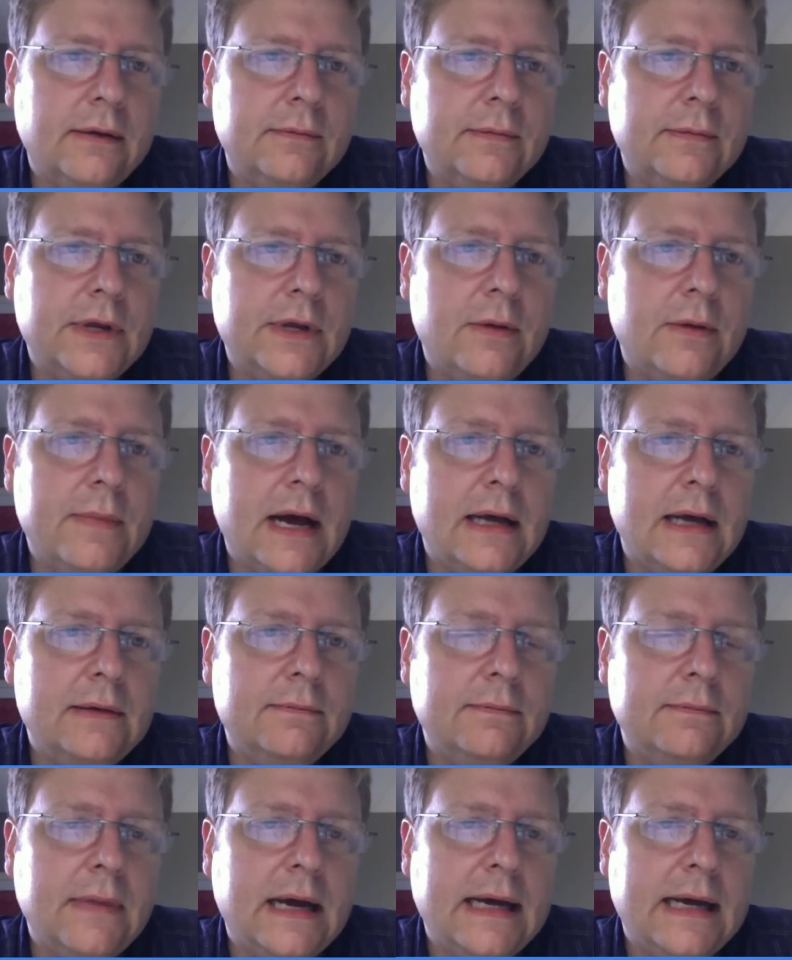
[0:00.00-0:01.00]
You know,
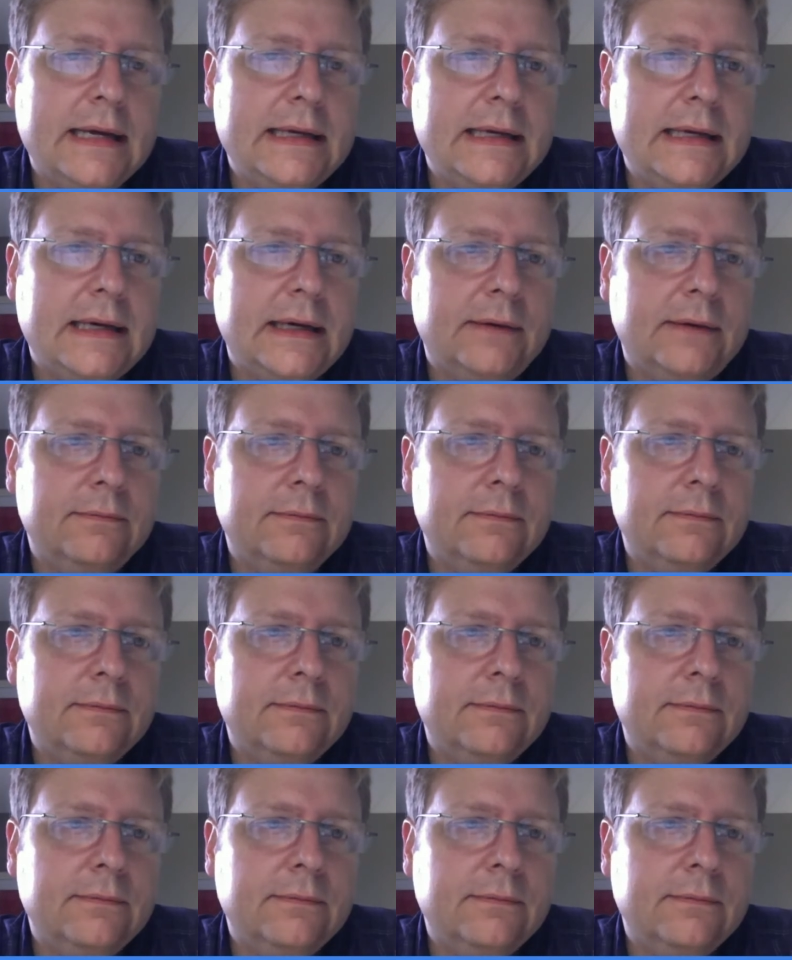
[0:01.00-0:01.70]
my